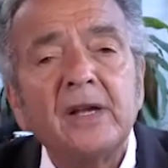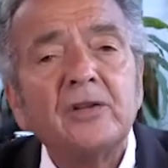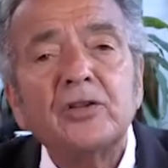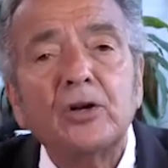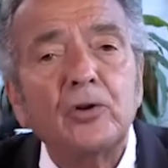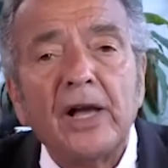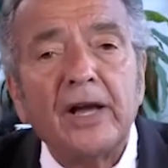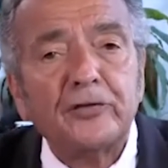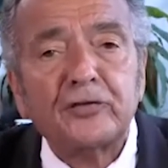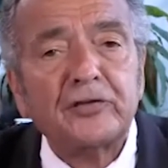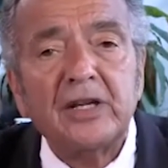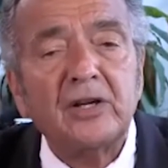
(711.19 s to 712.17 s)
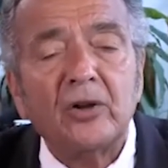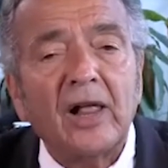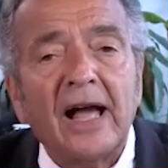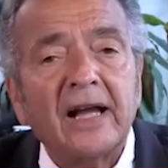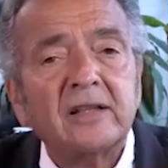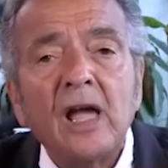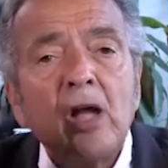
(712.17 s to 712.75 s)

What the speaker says: the Glass-Steagall Act.